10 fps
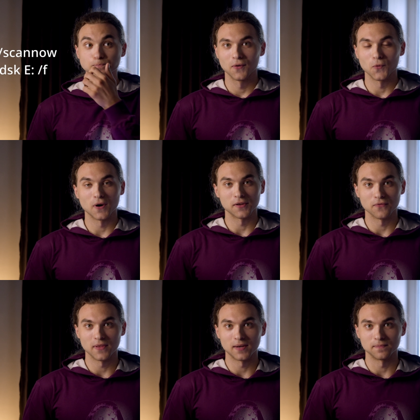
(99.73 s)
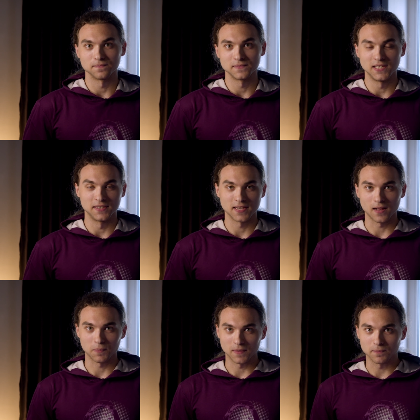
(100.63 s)
One of them didn't
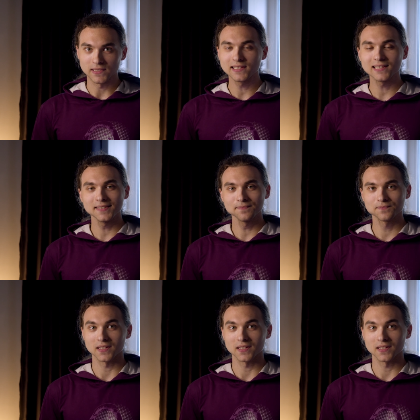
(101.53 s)
help completely,